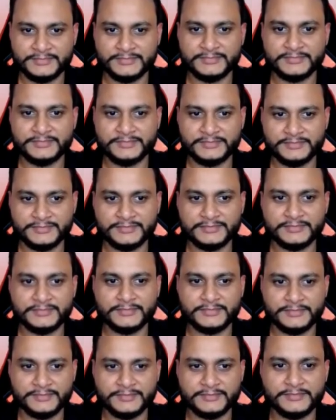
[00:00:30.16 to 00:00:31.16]

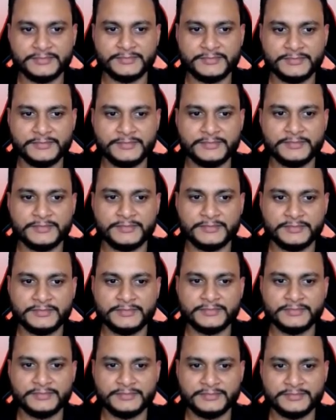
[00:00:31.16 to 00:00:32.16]

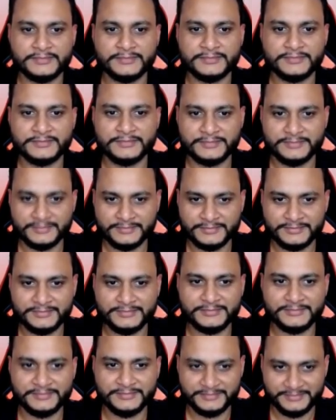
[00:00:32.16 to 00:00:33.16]

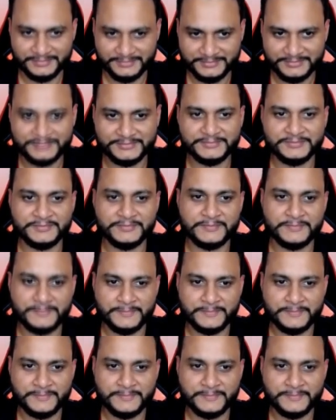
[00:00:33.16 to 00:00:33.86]
No words are spoken by the person on screen.